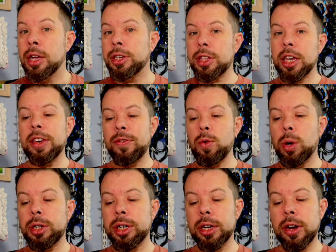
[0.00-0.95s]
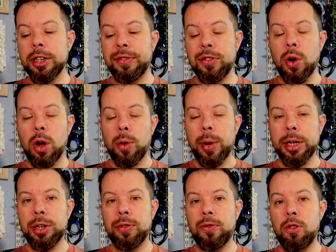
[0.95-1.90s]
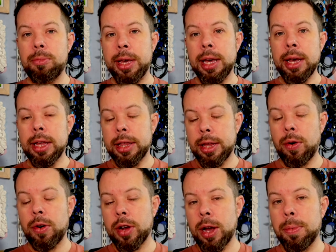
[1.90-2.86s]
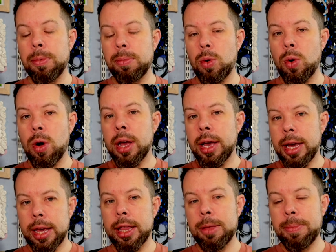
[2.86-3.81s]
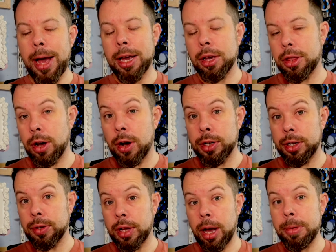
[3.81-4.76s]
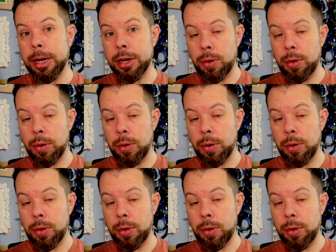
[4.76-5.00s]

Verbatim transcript: So thank you for watching guys. If you've got a question for me, there are a couple more in the bank that are still coming.